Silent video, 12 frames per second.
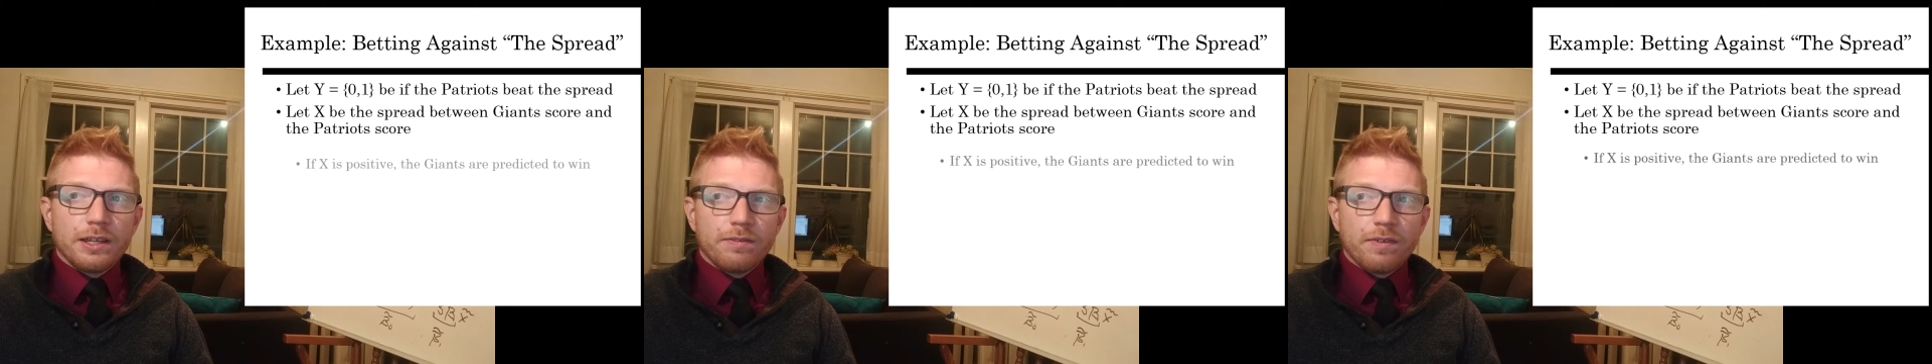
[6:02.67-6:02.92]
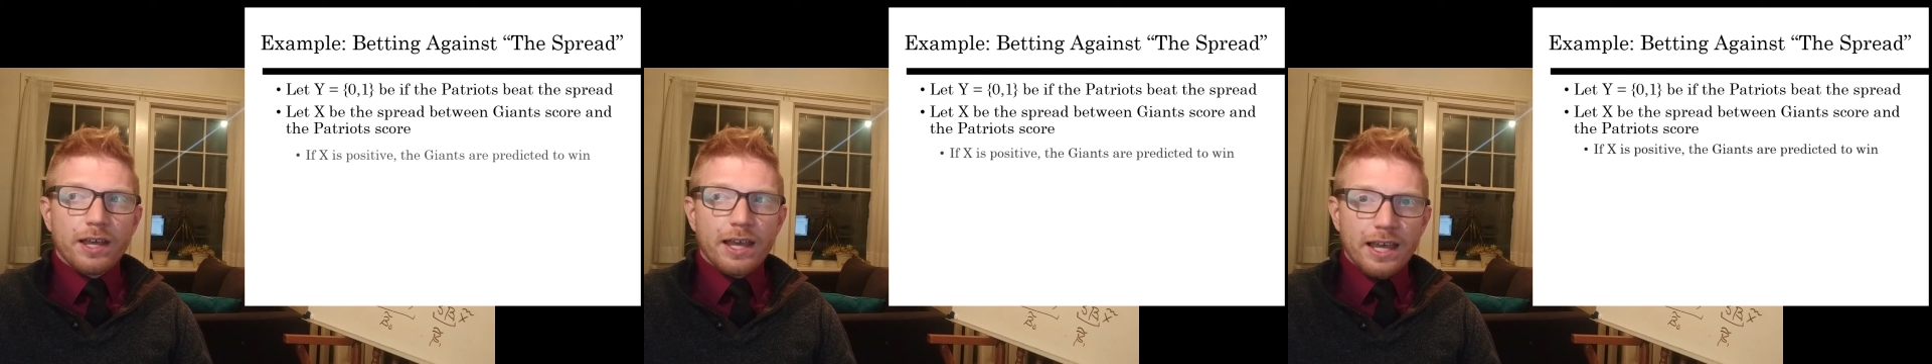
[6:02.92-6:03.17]

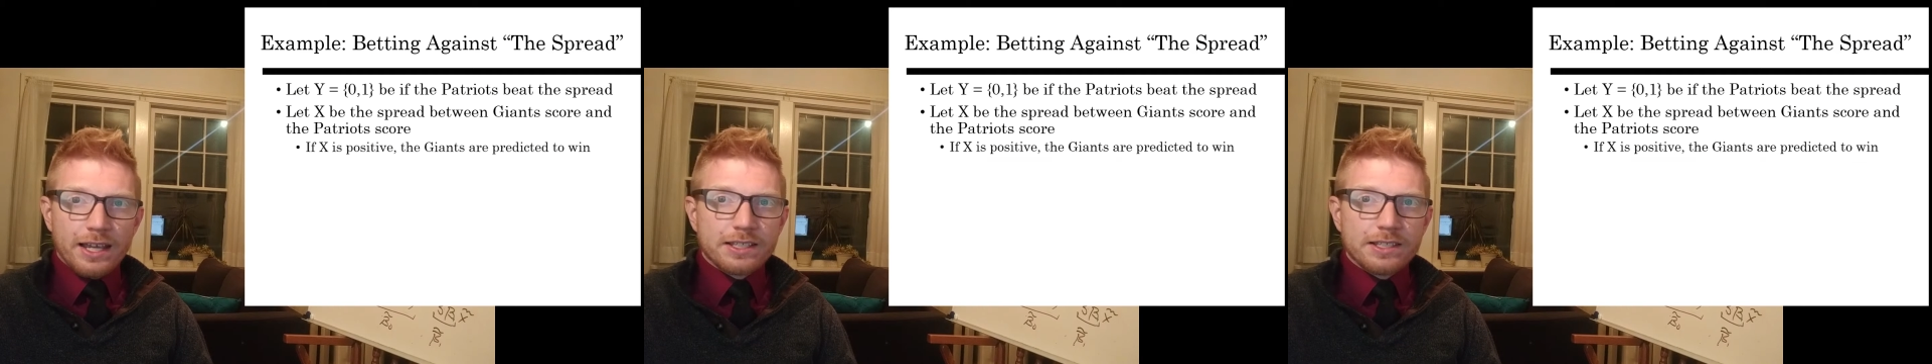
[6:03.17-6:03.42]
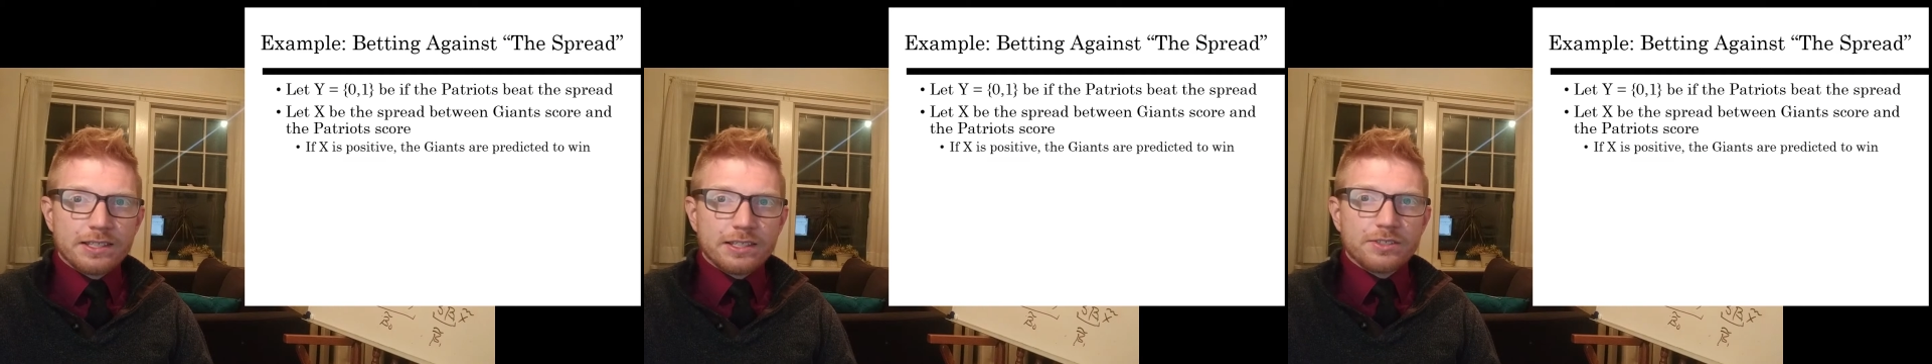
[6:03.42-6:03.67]
If
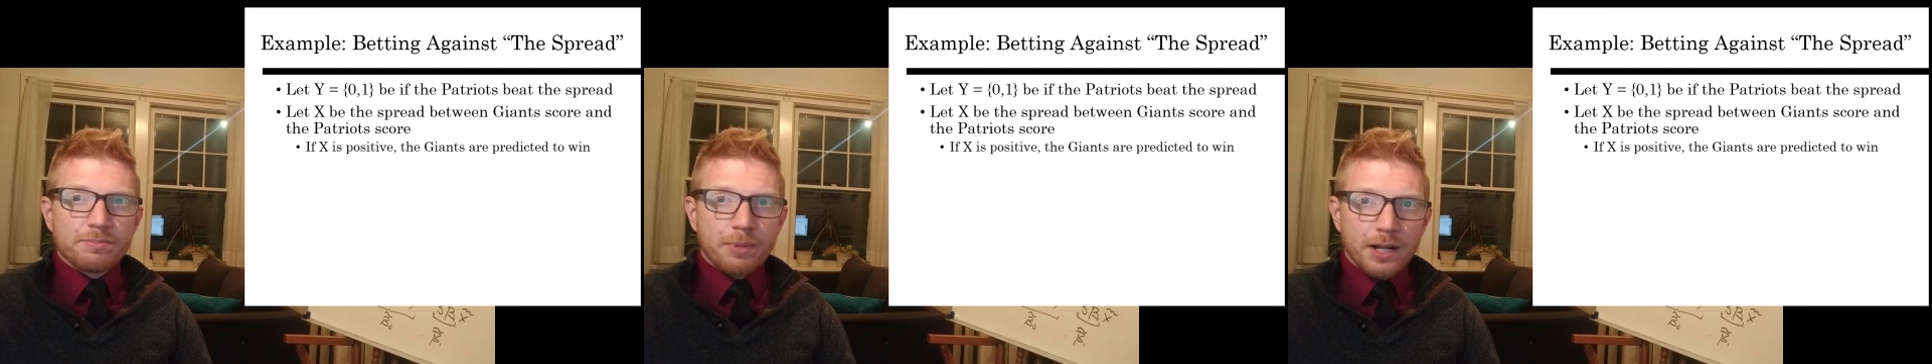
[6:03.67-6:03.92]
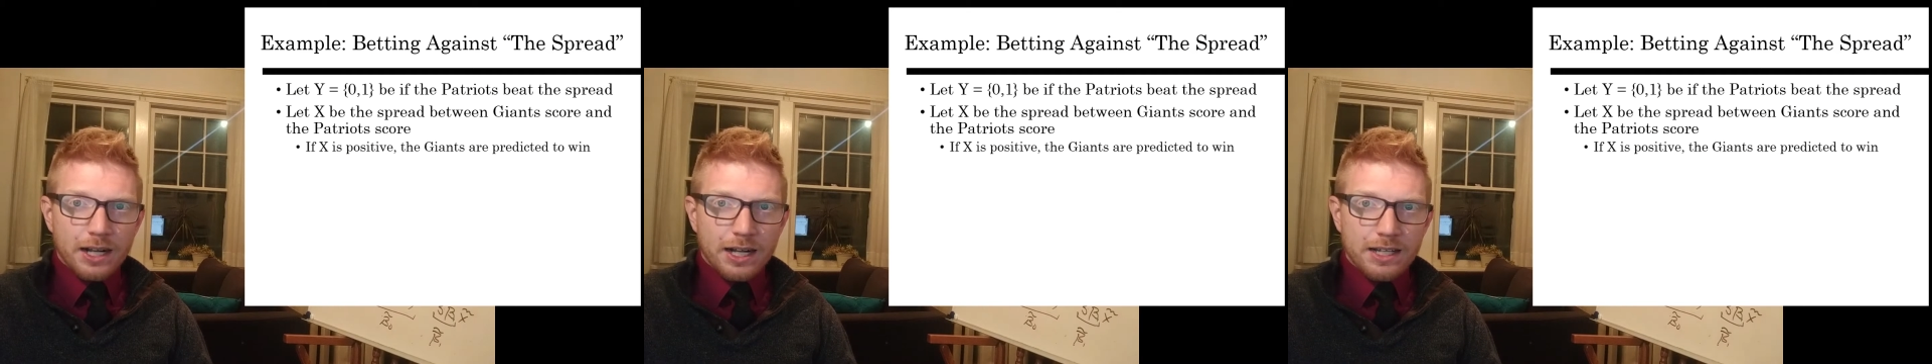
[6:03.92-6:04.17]
X is
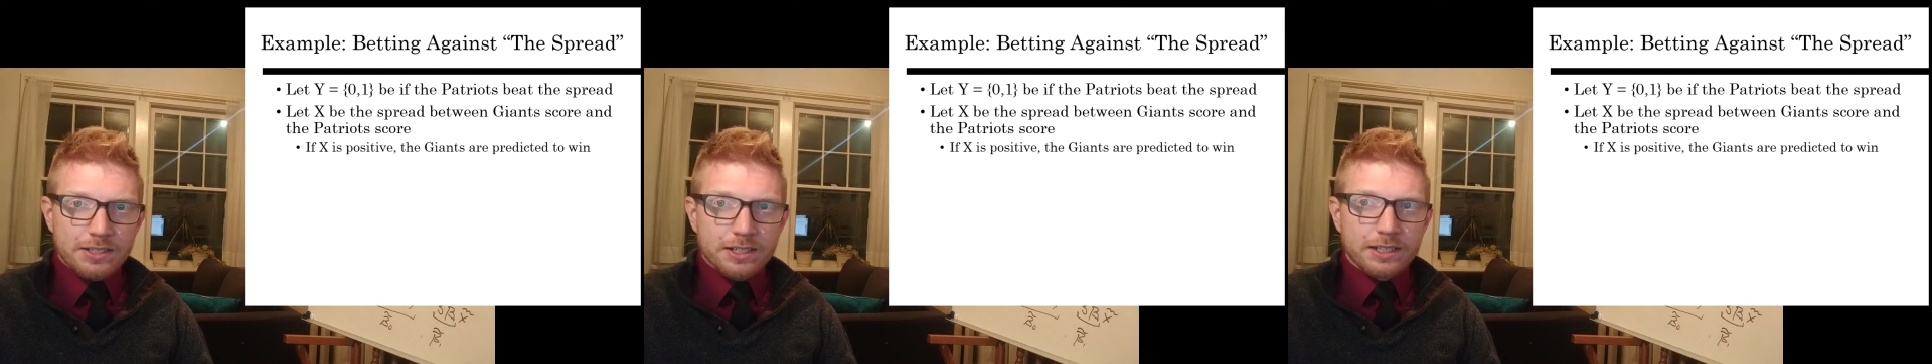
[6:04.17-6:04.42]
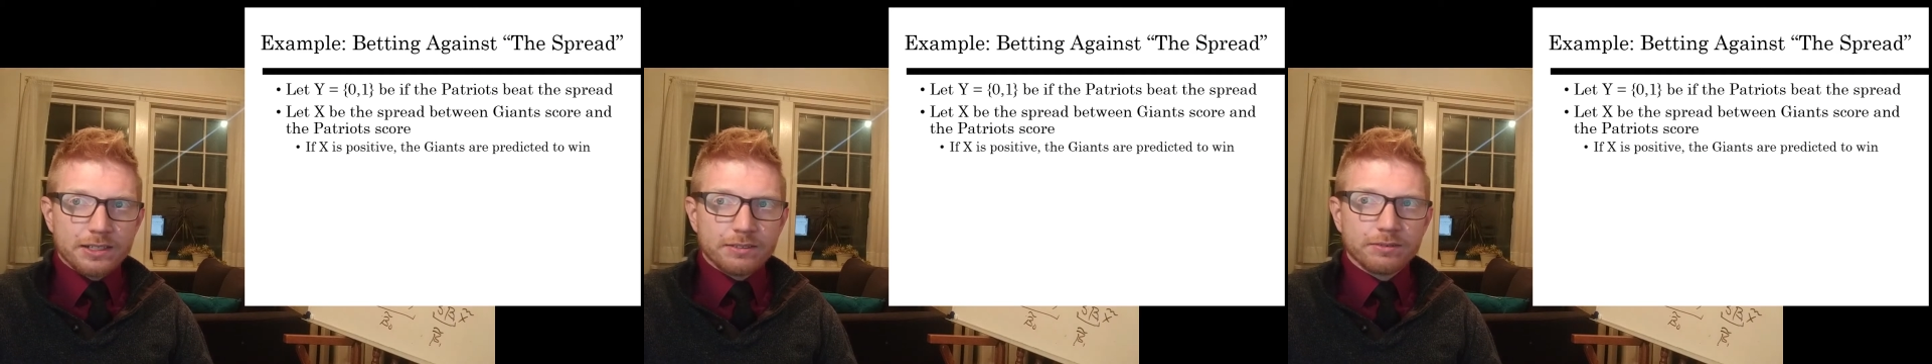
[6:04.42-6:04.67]

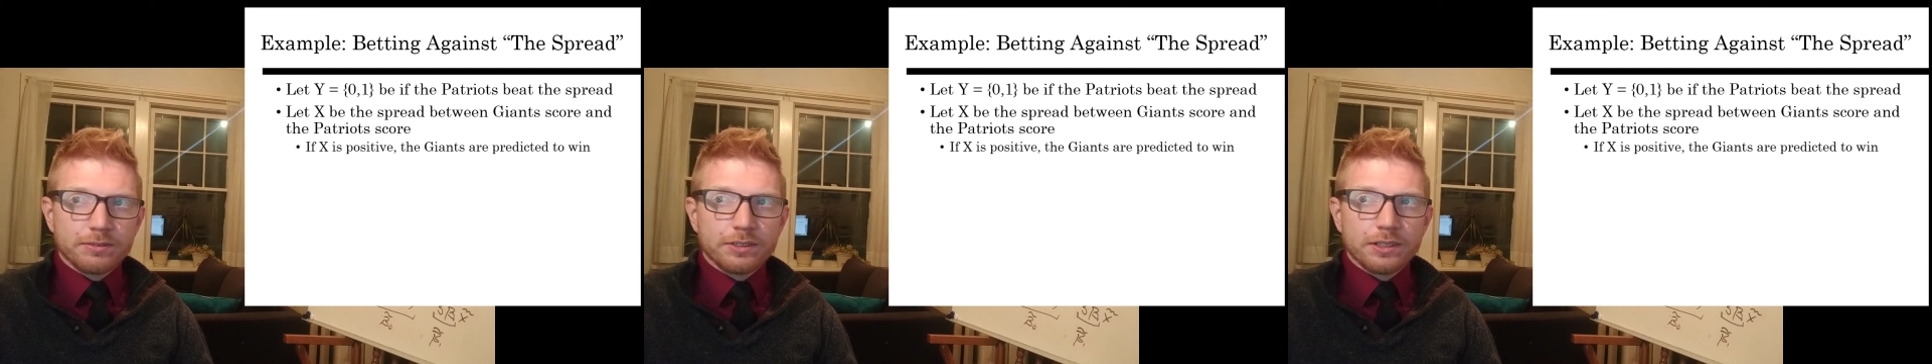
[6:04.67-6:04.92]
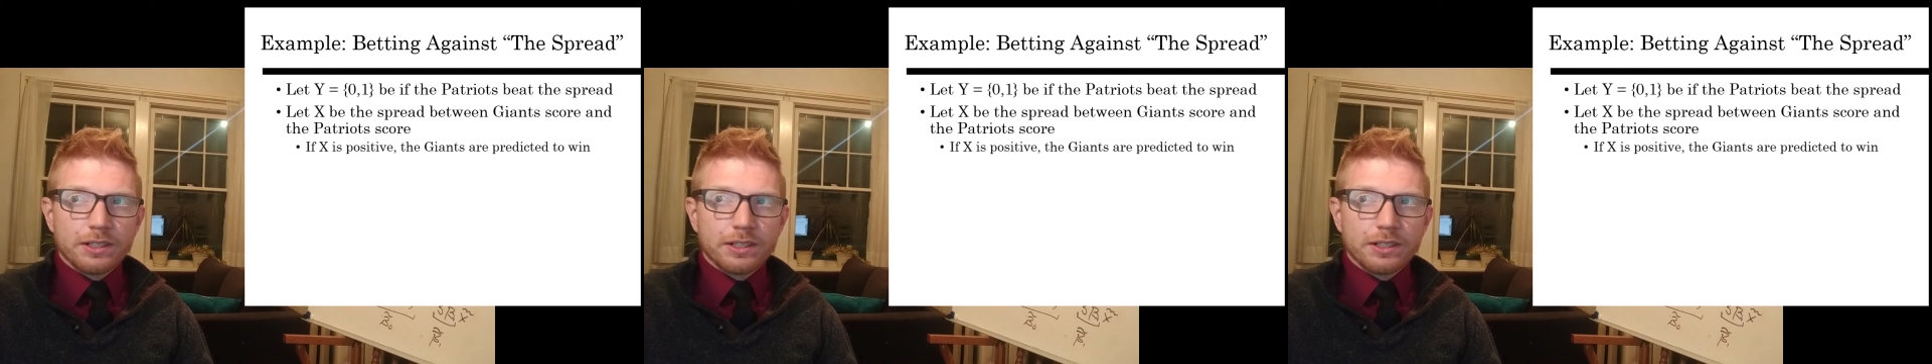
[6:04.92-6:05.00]
positive,